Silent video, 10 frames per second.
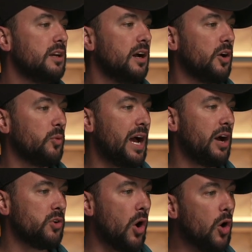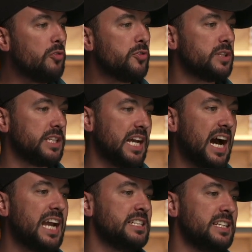around Ophel, and he
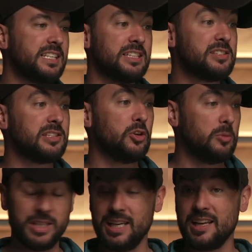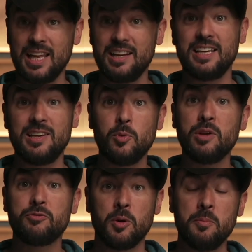heightened it considerably. He
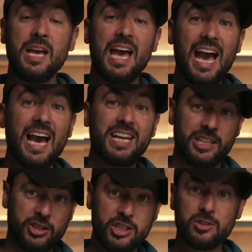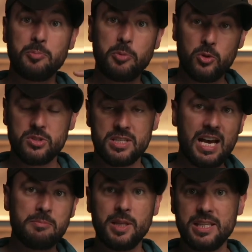went from adding Asherah poles in
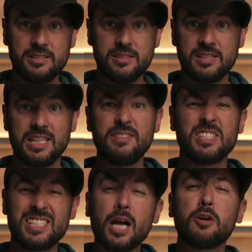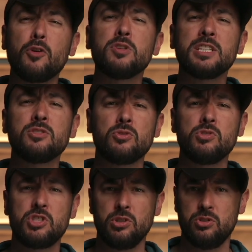high places and even sacrificing his own
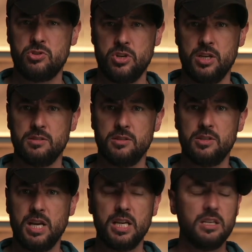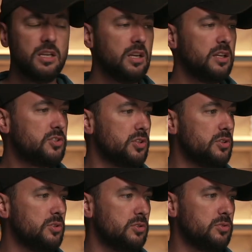children, okay,
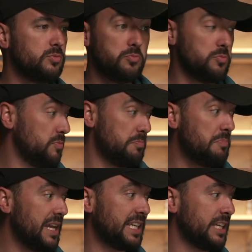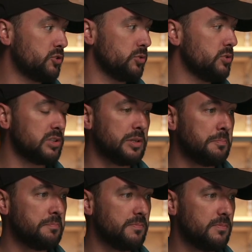to making
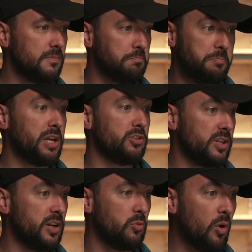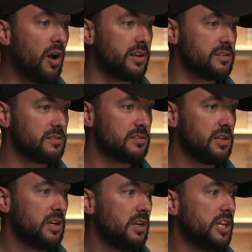Jerusalem better than it was.
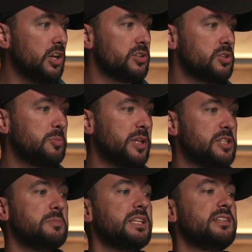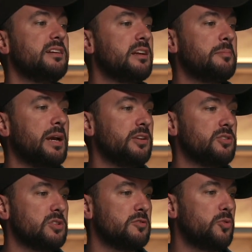He also placed military
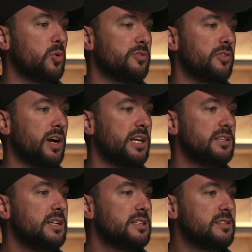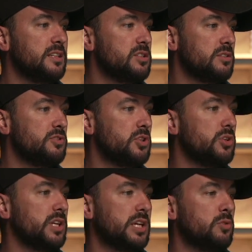commanders in the fortified cities of
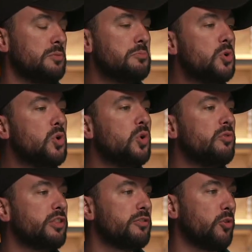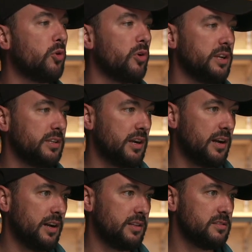Judah. He removed the foreign
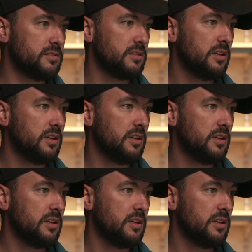gods